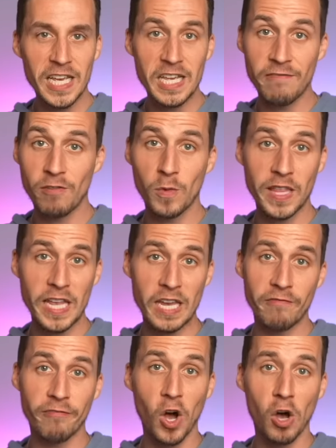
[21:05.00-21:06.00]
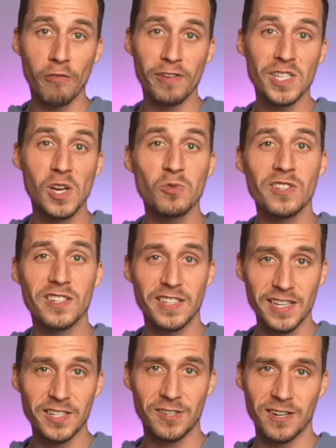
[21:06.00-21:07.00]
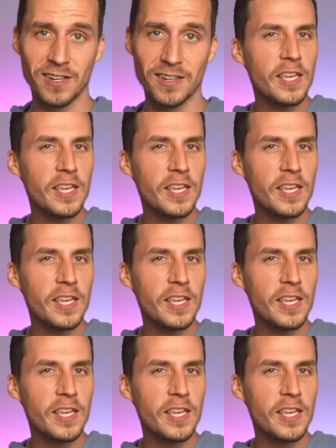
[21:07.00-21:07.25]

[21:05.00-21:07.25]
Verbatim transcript: even when they involve his own sister.